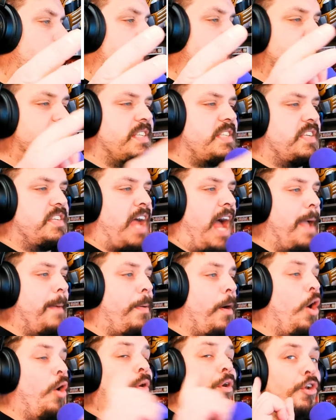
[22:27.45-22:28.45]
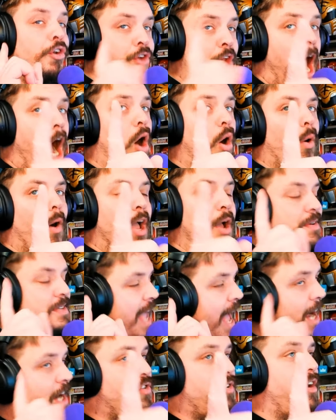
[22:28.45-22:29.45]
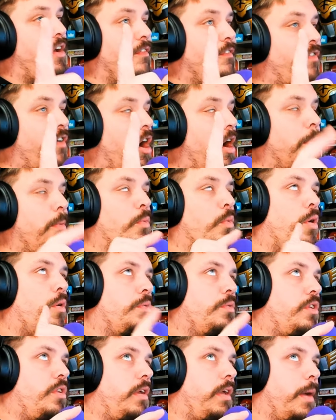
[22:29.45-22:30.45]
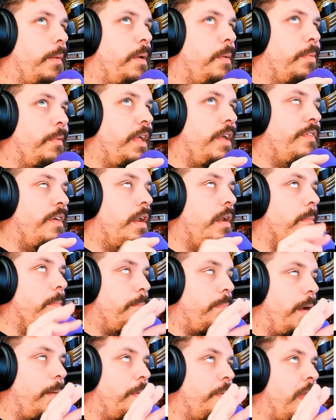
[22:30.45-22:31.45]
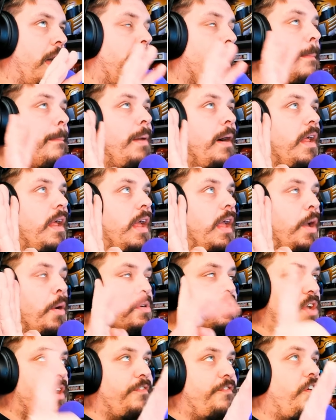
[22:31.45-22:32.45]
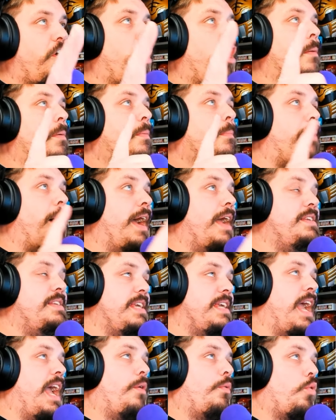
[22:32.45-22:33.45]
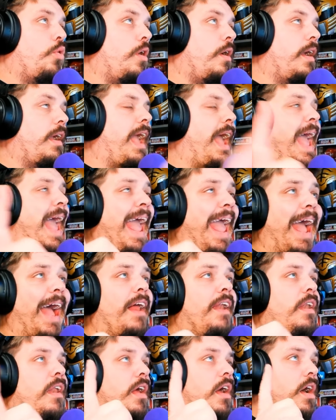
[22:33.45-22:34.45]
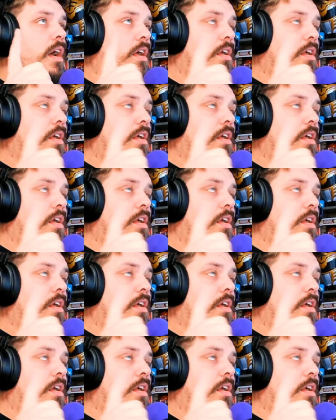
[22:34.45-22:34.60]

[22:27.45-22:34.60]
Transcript: Is this a typo? No, it was actually confirmed. Well, can we believe it? Probably not, but it was confirmed by DA Rourke and